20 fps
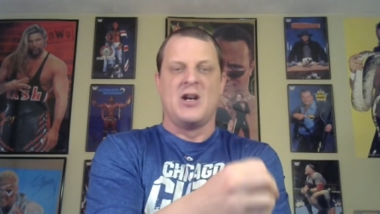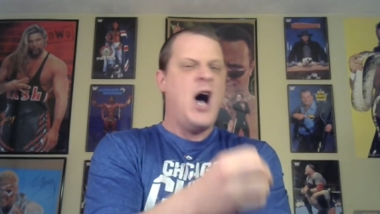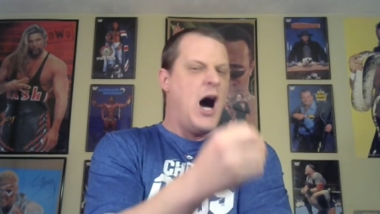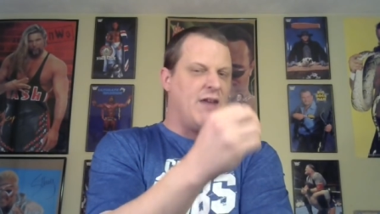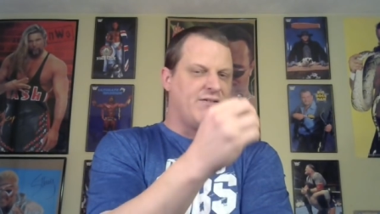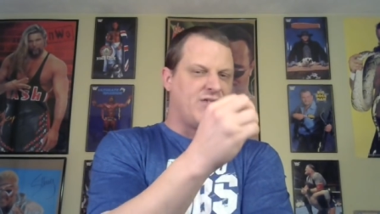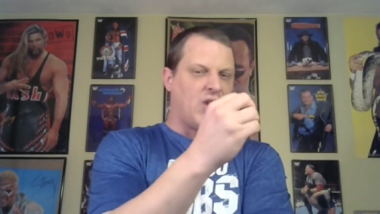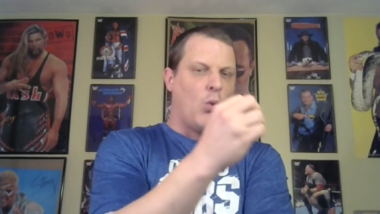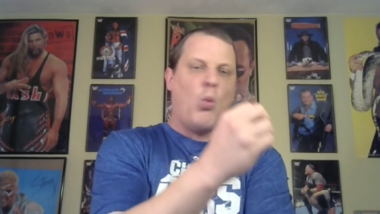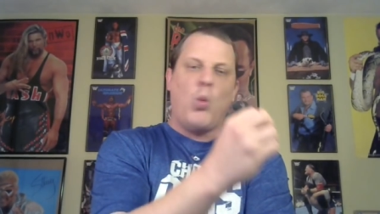
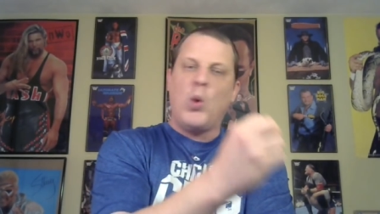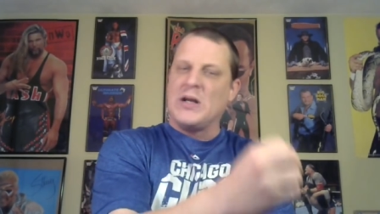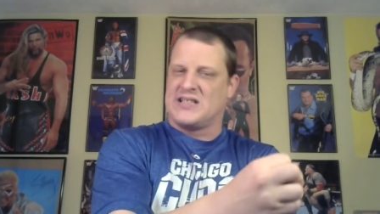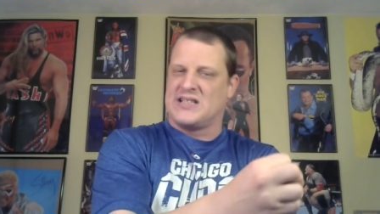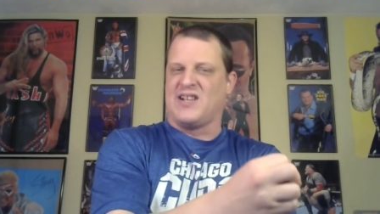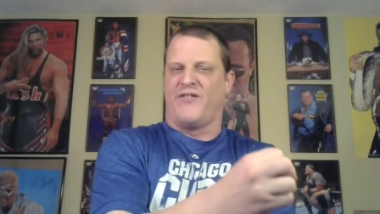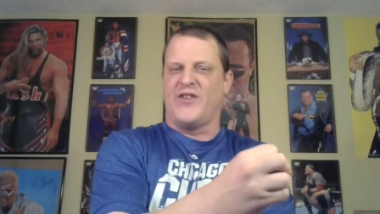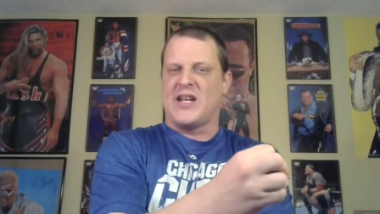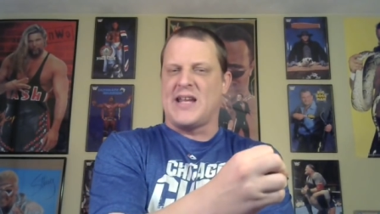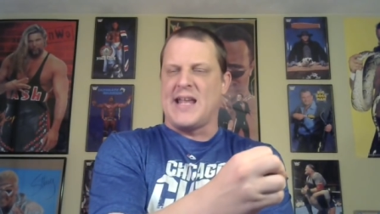of the
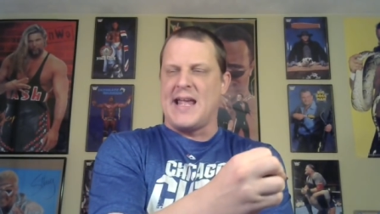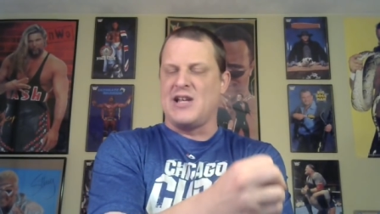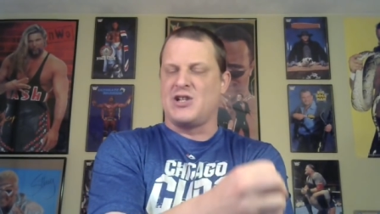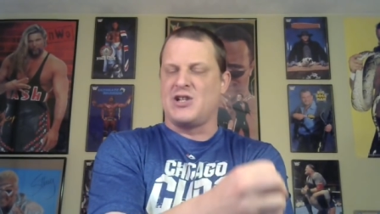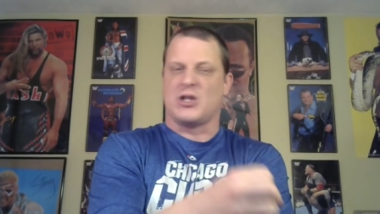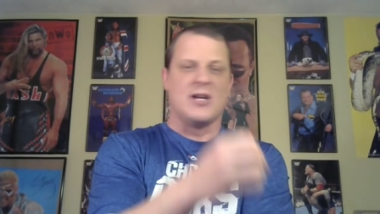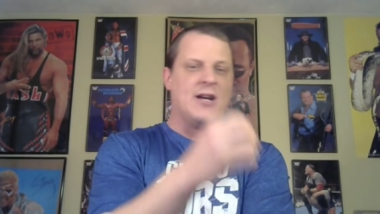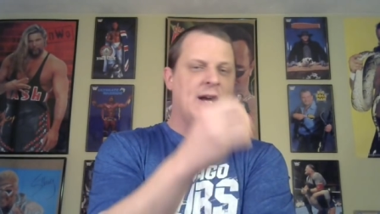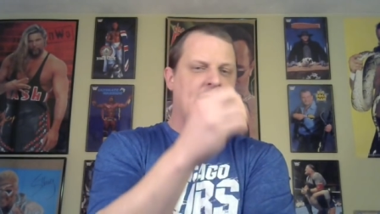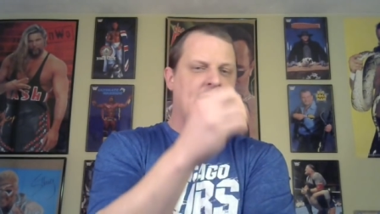
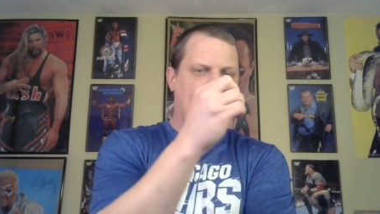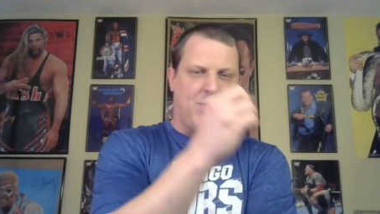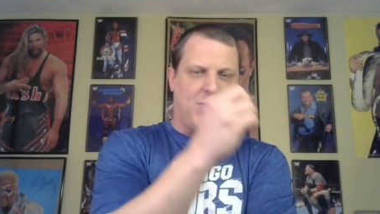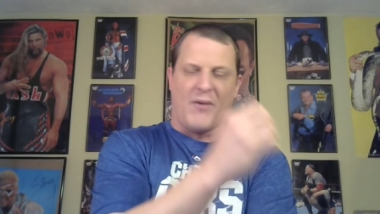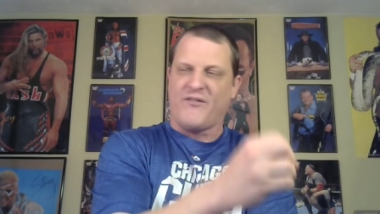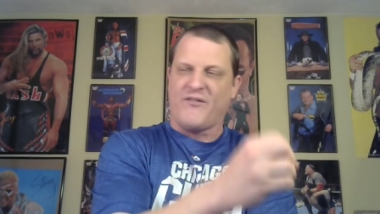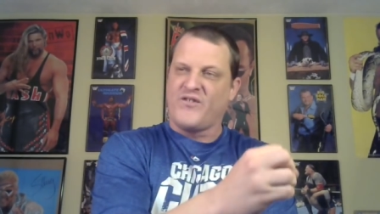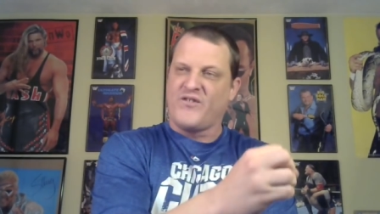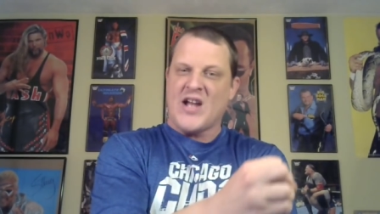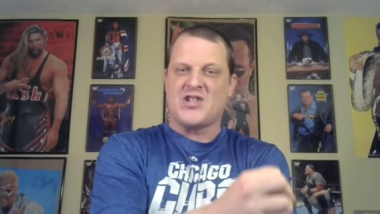wussification of
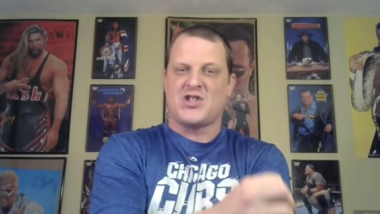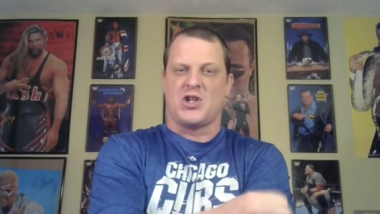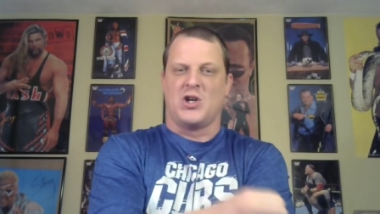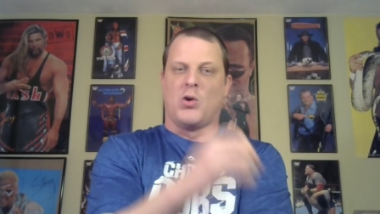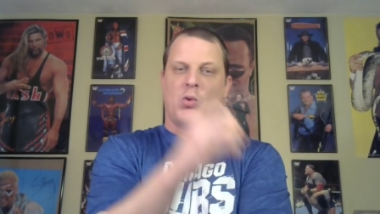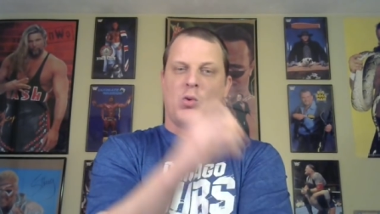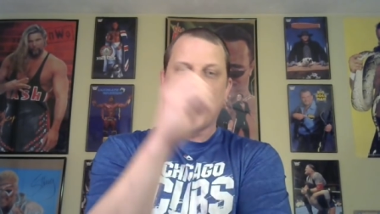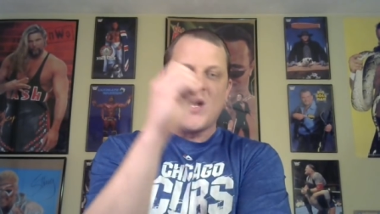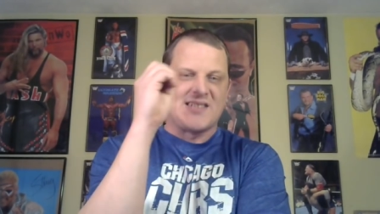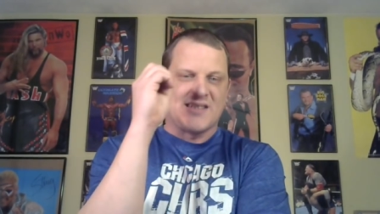
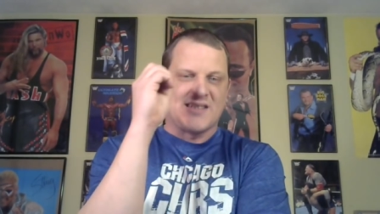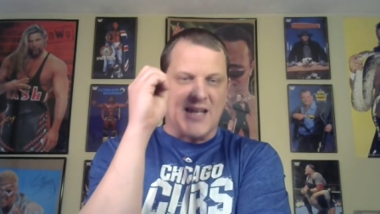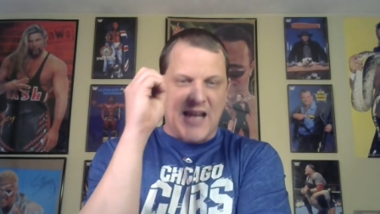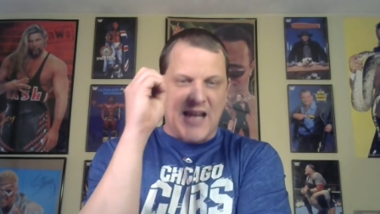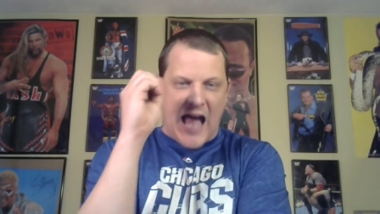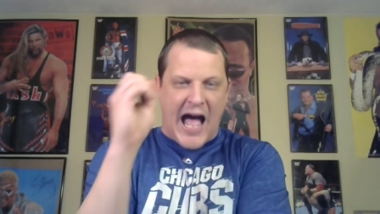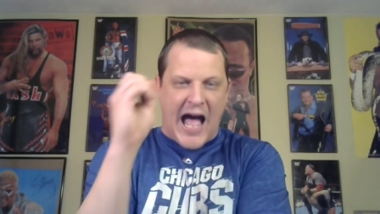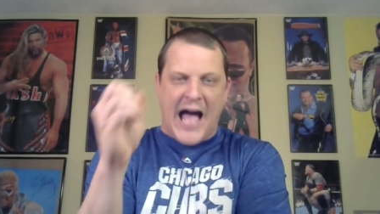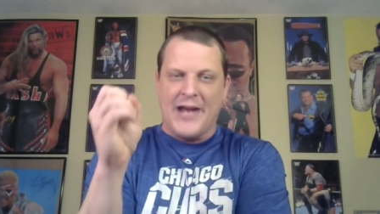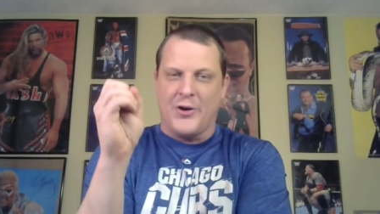professional
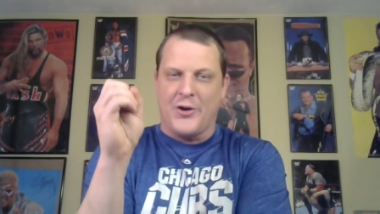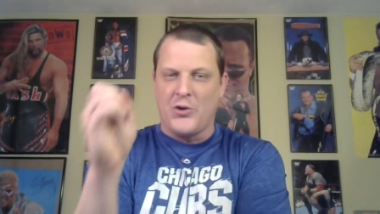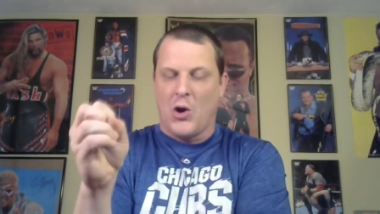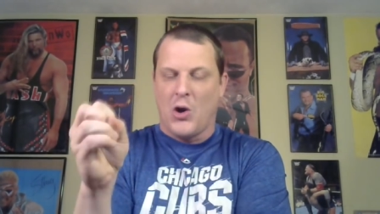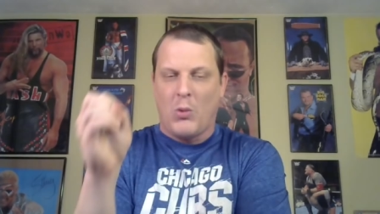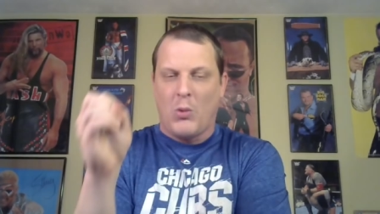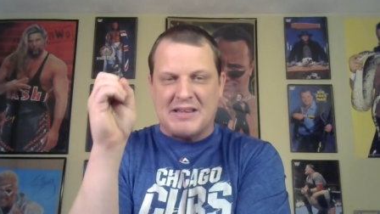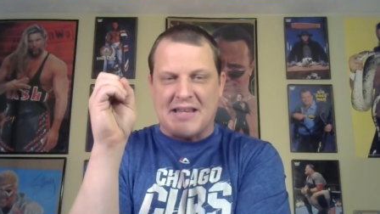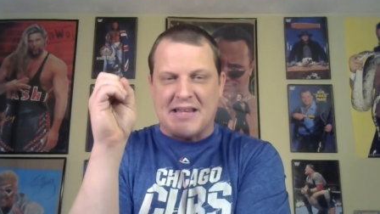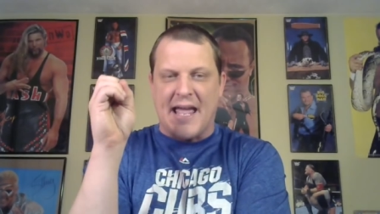wrestling, I don't know
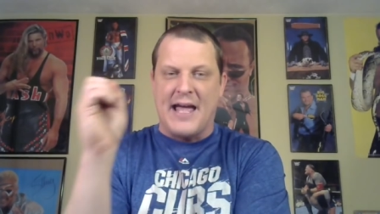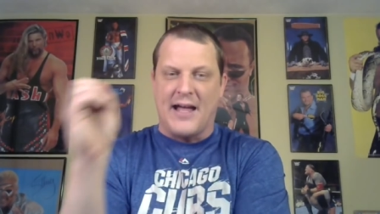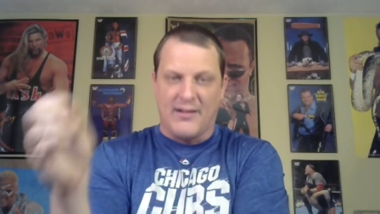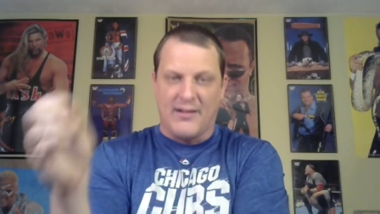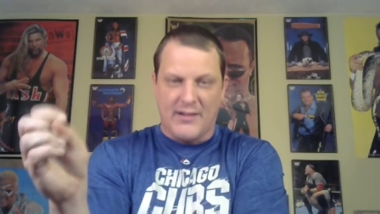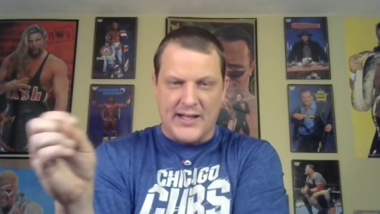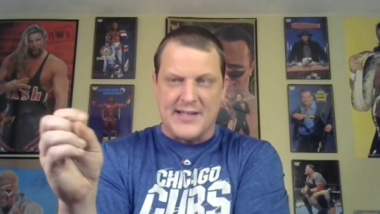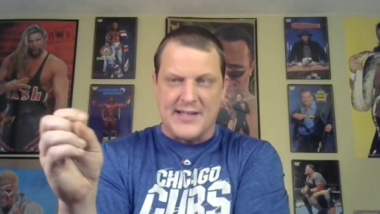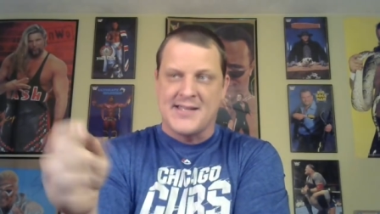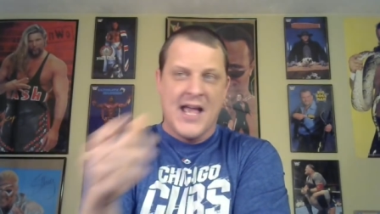what the
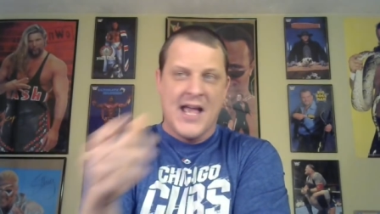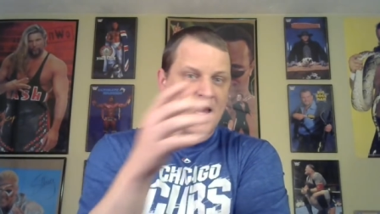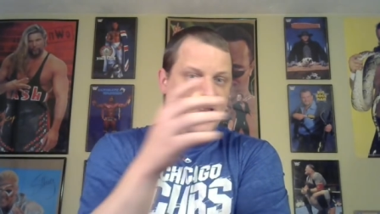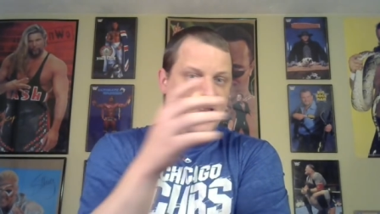hell is.